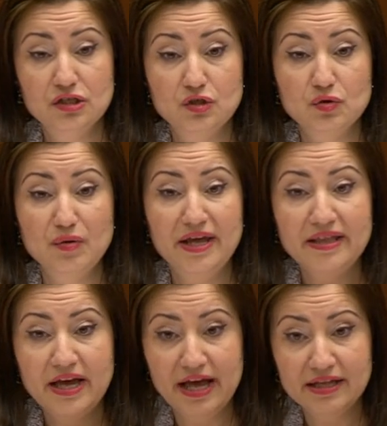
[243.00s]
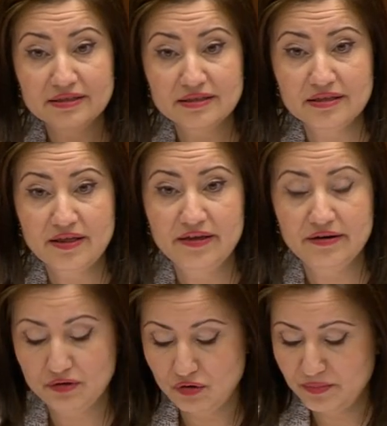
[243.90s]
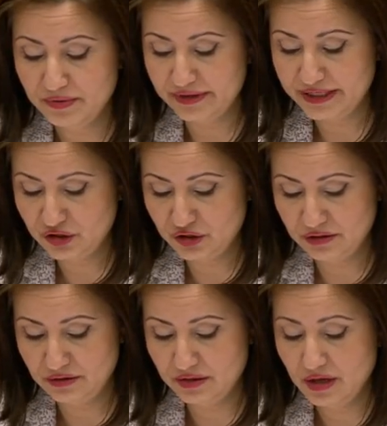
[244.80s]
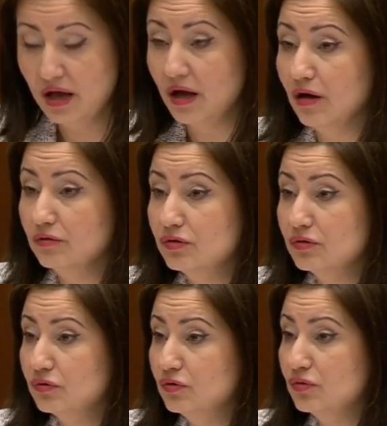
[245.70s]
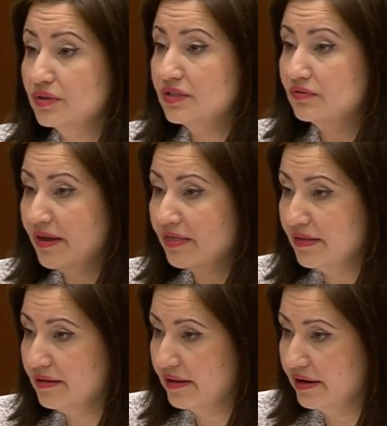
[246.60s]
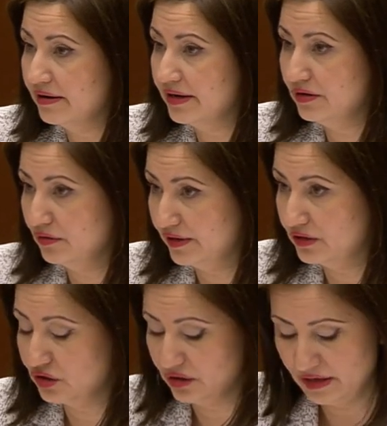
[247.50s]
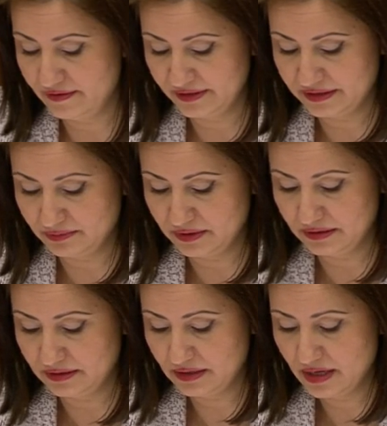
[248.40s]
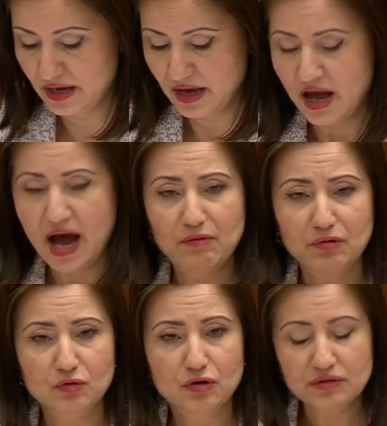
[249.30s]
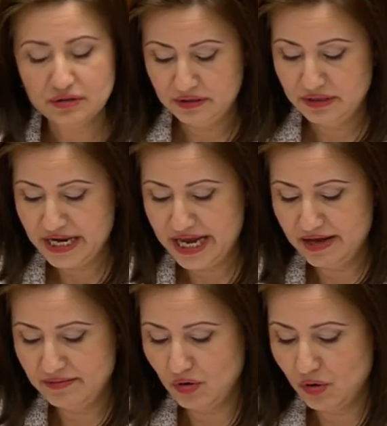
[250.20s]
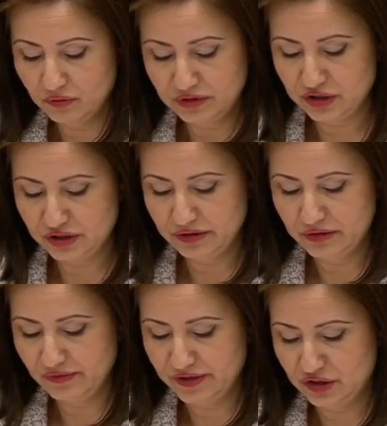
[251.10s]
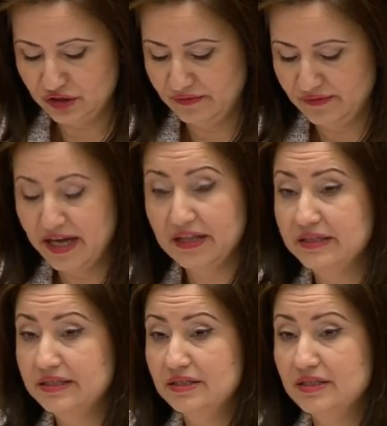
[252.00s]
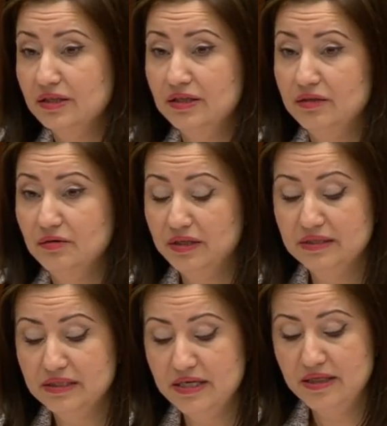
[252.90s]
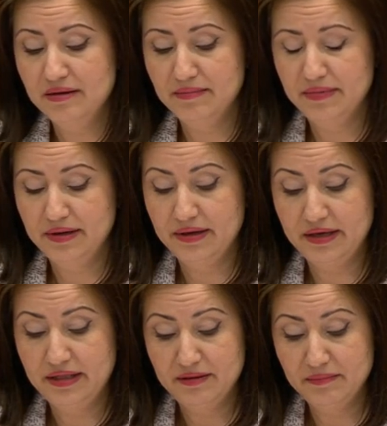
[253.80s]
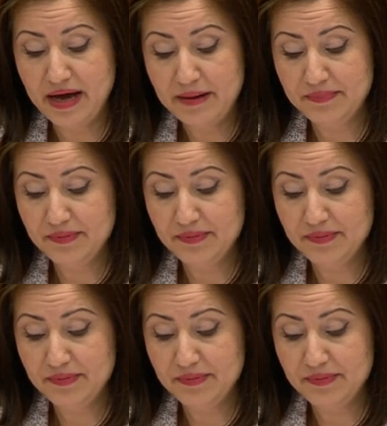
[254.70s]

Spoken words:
to enhance their cooperation, also to strengthen their innovation investments. I will not name all regional innovation valleys. You can see them in the map.